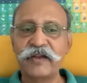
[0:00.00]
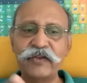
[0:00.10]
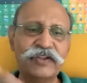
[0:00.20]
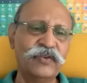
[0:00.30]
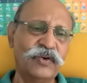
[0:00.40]

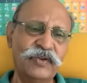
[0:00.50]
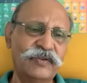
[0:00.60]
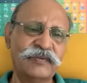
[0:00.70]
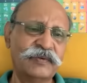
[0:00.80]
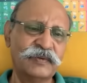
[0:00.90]
you can go to
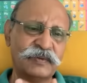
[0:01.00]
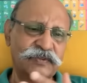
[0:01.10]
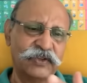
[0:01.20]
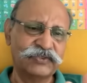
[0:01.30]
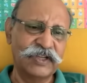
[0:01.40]

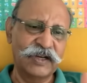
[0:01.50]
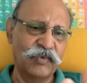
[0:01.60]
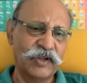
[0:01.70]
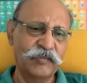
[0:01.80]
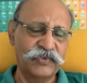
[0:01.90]
the South China
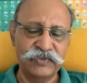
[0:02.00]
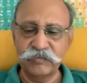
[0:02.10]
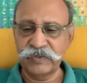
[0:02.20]
Morning Post